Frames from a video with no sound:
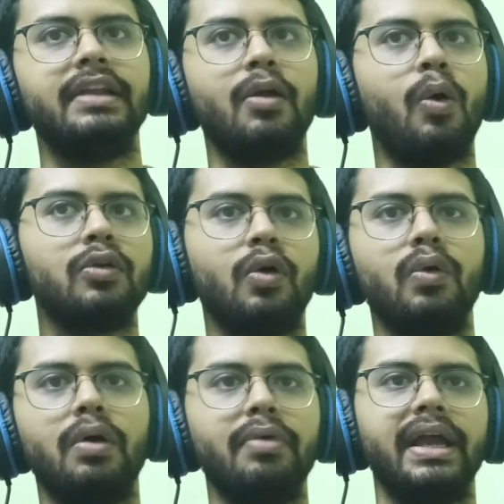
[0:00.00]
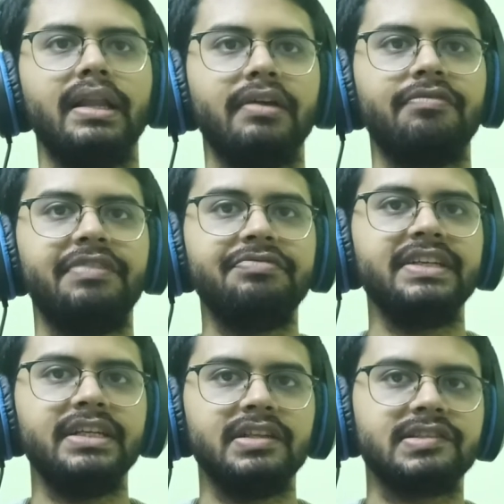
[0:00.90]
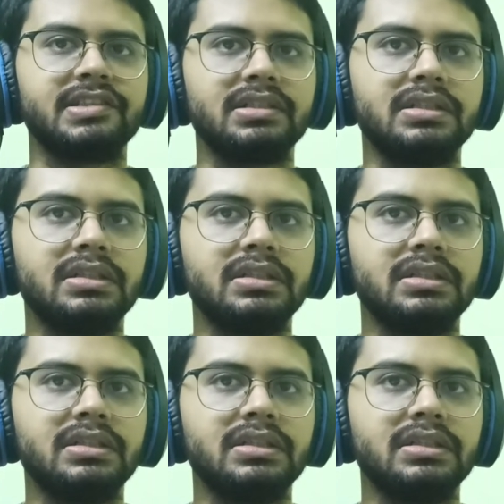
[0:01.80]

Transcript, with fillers: They'll all go away. Like 50 years,